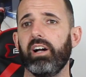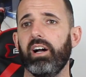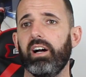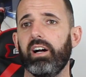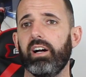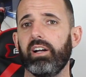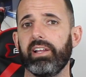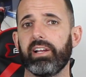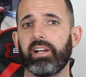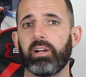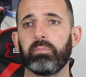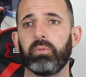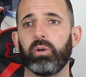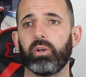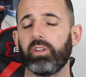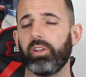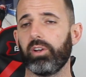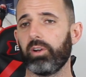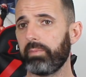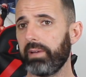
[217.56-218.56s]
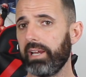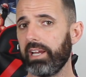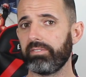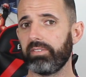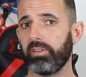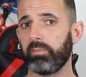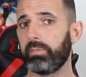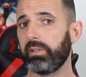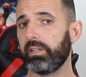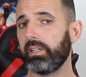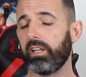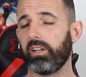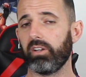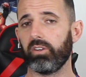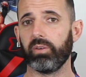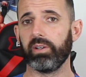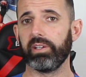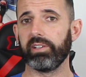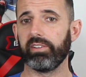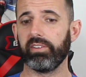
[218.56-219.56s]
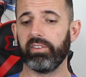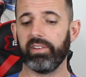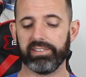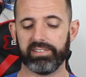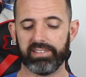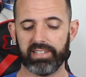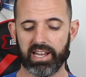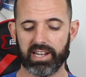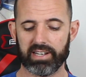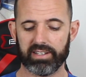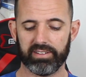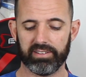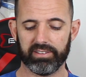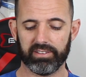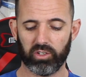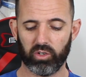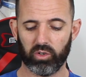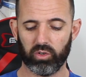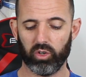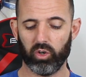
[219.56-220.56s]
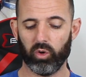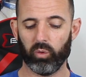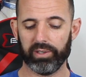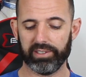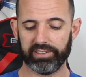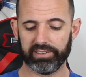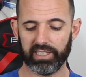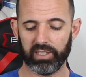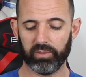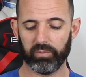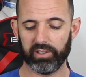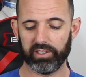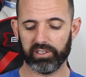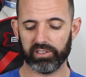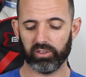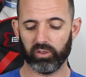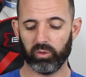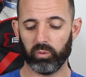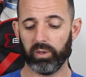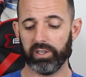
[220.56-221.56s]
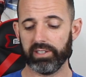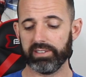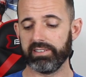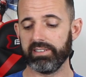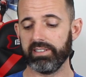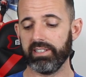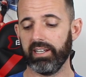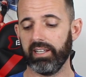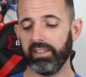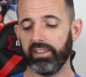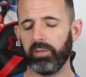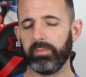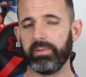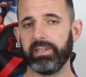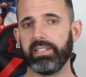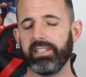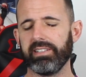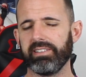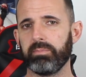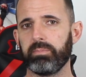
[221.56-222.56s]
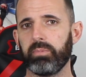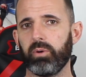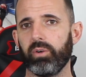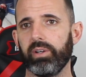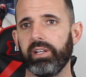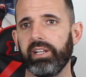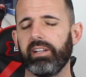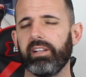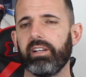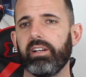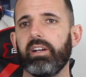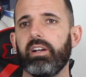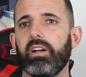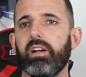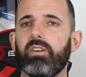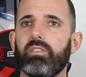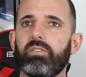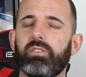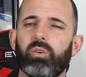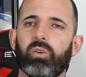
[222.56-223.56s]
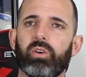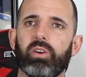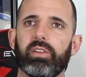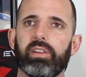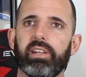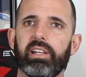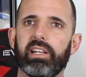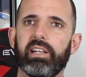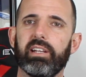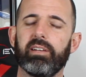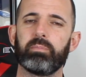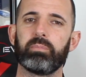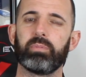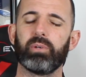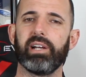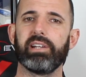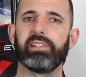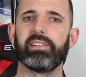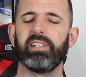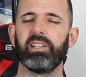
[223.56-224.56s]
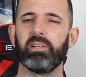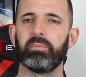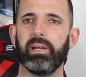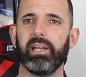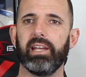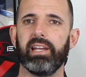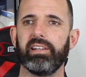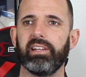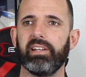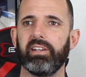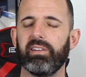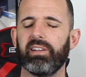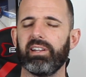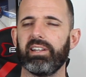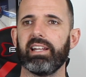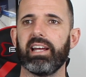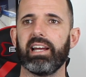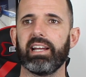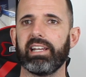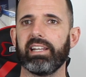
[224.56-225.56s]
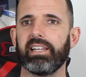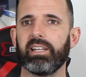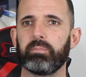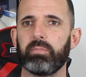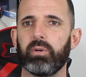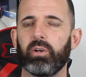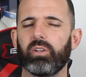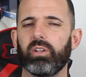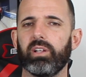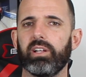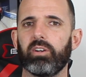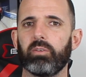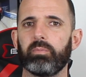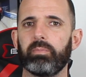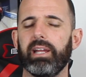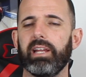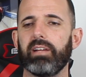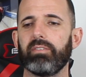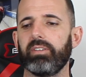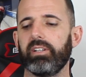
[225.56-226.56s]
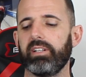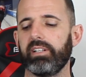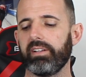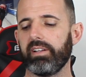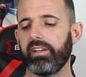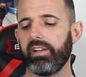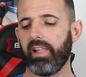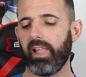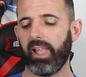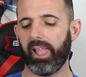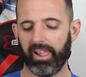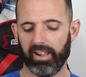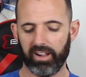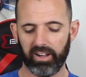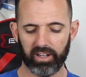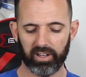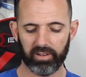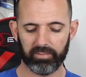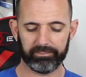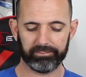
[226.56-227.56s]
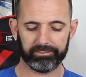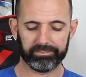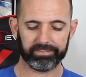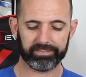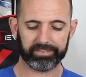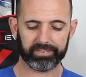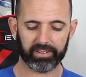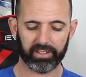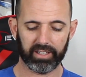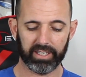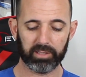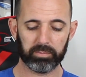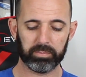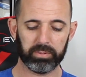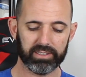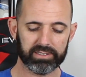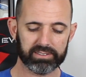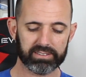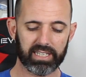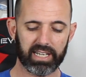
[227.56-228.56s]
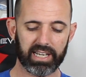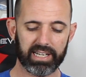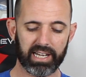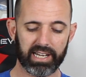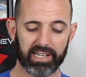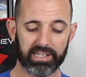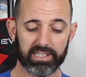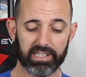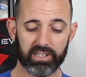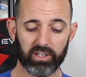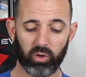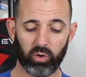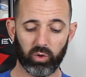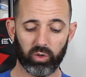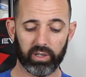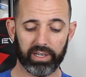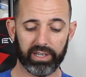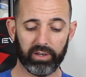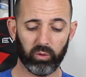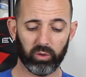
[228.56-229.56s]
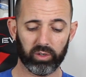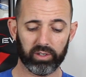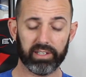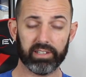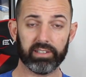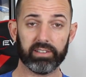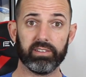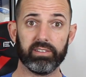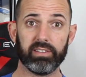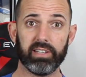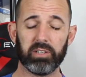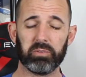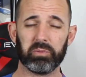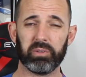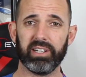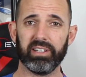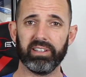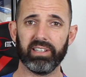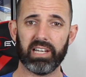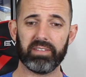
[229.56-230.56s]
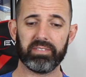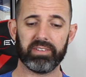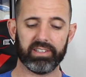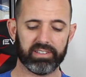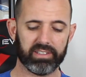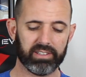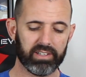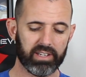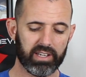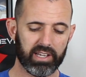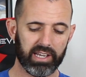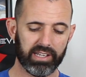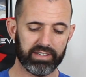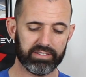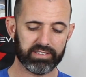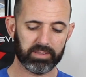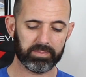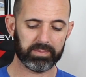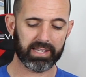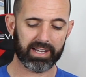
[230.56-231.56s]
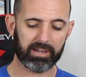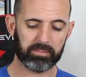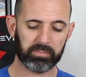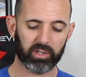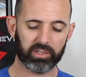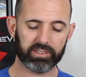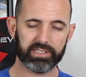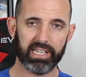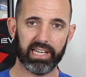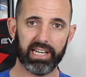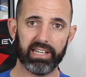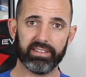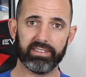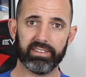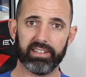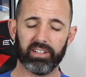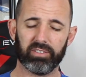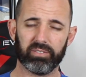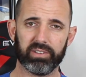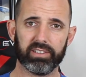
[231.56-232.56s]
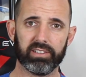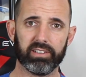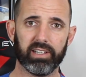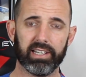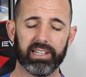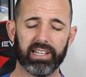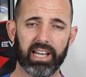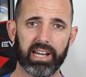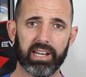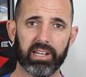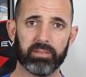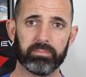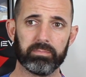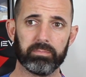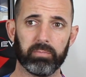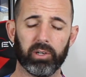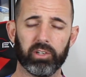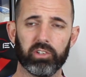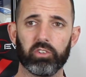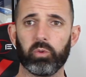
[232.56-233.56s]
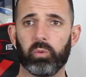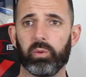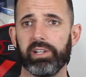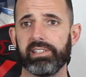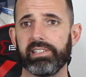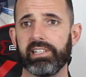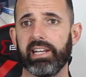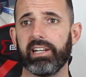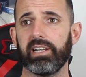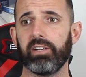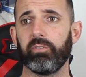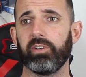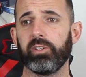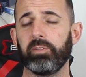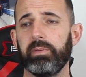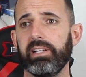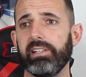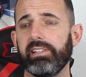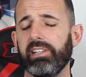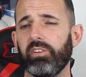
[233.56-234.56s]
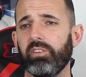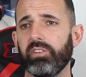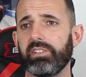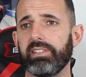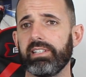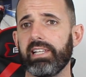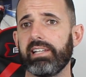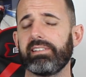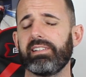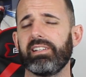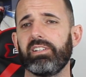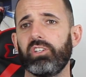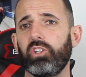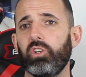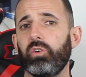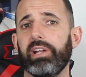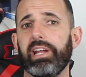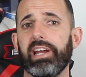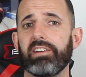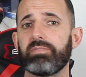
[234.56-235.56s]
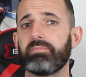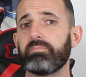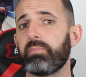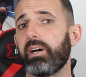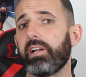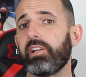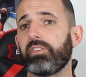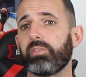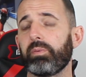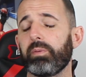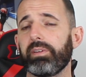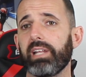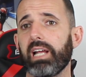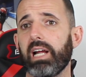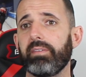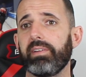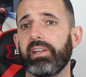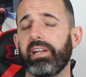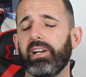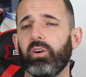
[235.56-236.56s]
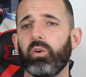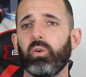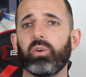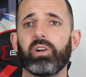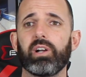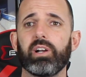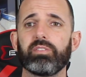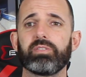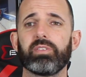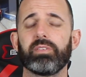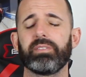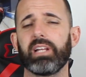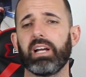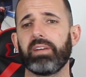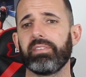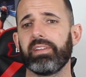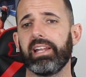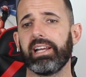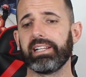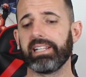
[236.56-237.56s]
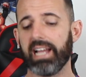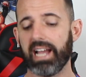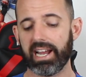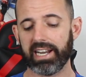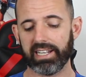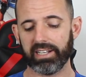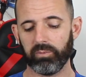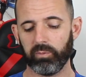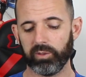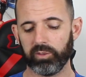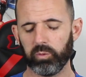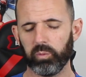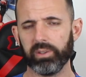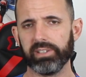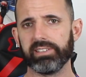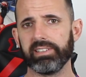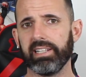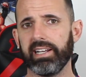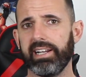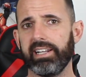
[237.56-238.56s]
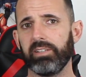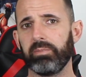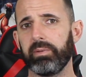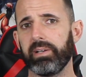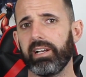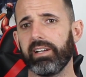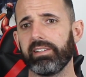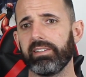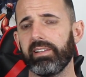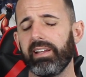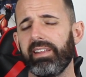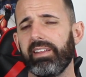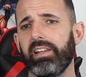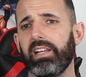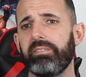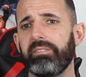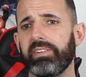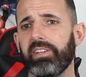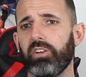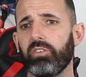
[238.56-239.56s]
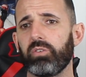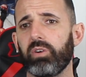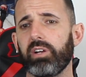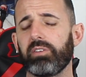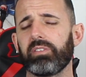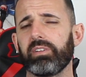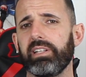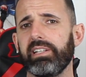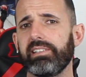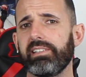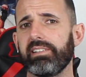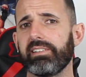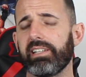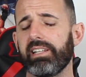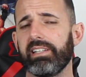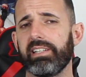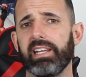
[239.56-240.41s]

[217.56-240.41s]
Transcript: like a booklet or pamphlet, but not always. So you don't always get one. So it was a little bit disappointing for the price that you paid that you did not get the booklet or pamphlet. On the plus side, I ordered it January 11th. It shipped out March 8th, and I got it March 22nd, which means that it was less than 2.5 months from the time that I ordered it, from the time that I got it, which was nice because a lot of limited run releases can